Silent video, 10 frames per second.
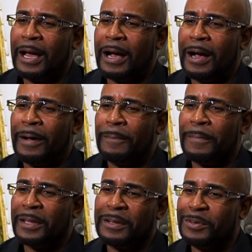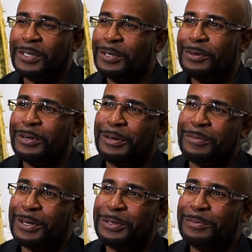I think we should go to a
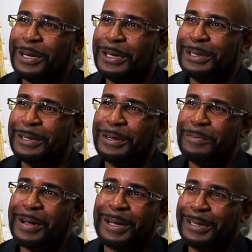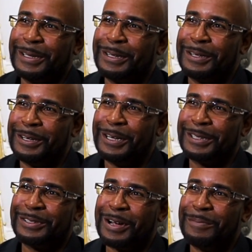commercial break and then come back and get on our
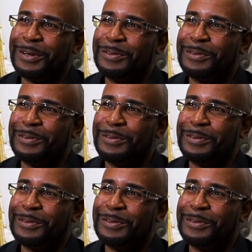next topic.